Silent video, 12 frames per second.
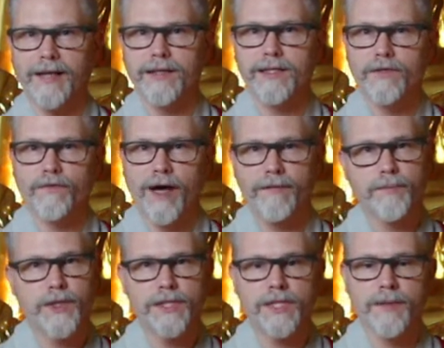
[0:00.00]
on these
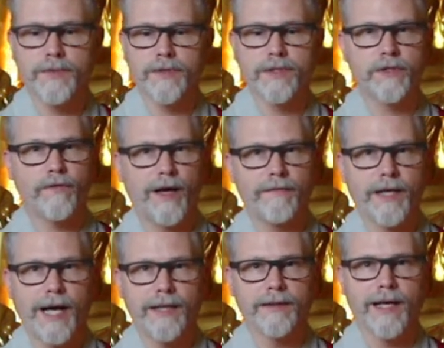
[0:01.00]
five precepts or these five
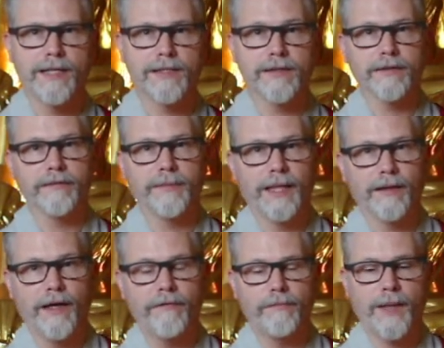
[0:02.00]
guidelines to live my
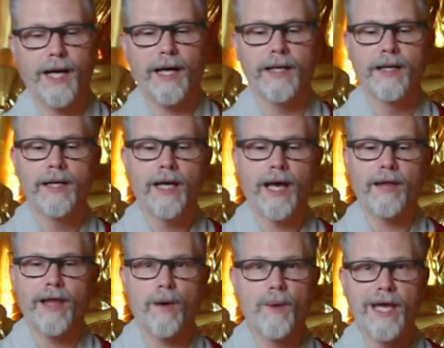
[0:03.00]
life by,
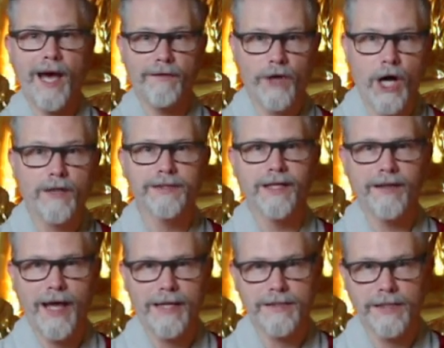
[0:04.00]
and that we have all done
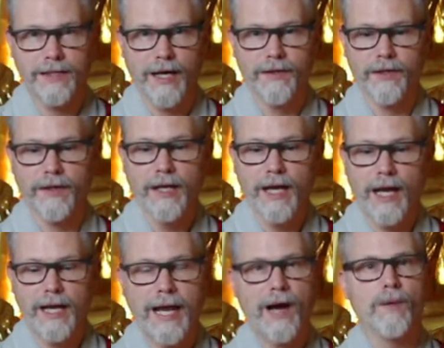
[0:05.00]
that together,
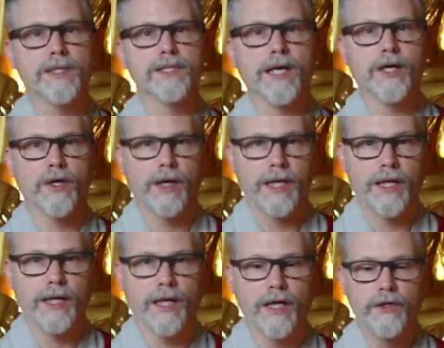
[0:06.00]
and now it's like
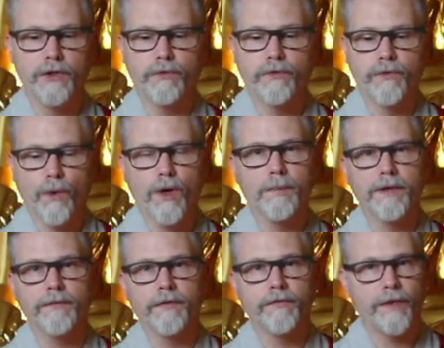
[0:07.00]
creating a new form
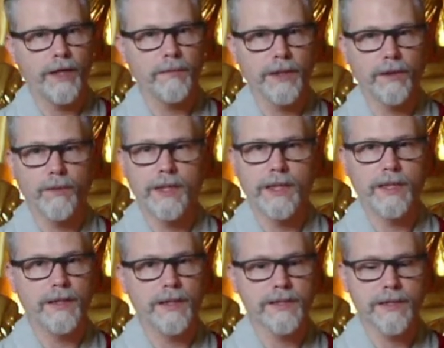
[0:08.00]
of a family
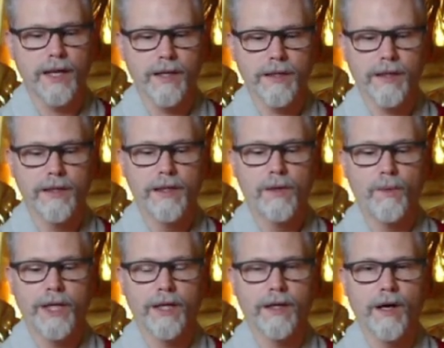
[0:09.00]
within the Sangha.
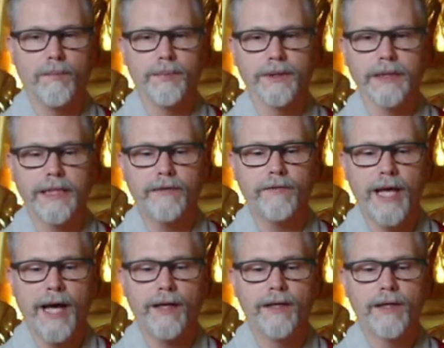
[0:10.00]
We can all believe
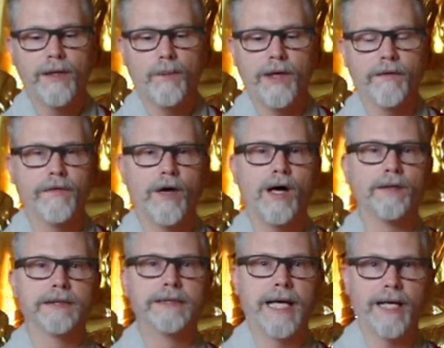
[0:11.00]
that we have
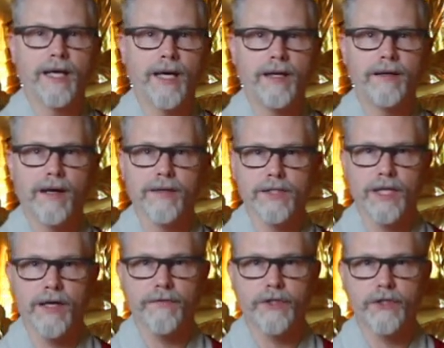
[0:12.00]
all dedicated
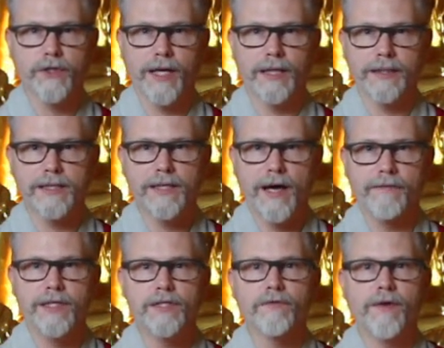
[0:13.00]
ourselves to try to at least have
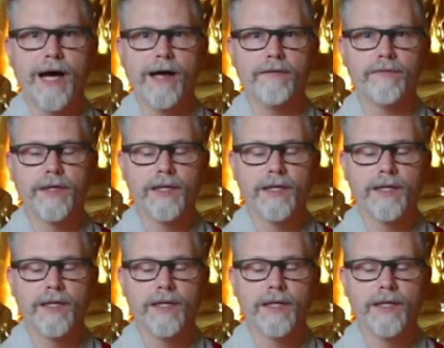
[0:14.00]
these five